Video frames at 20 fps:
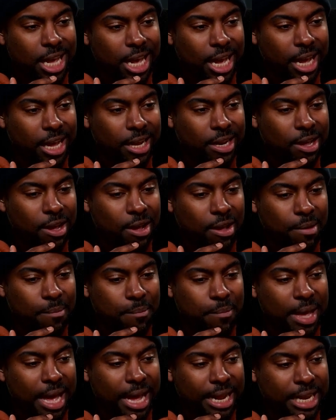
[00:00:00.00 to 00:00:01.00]

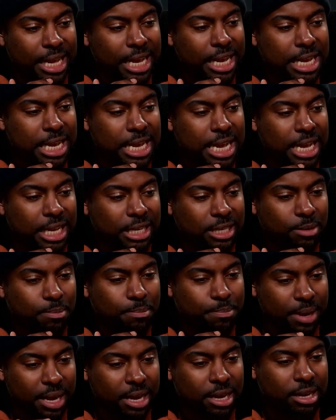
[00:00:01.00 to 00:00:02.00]
And he is a
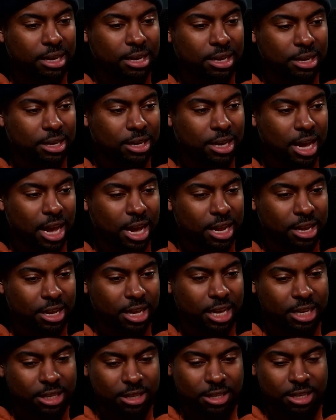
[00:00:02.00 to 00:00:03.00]
big kind of.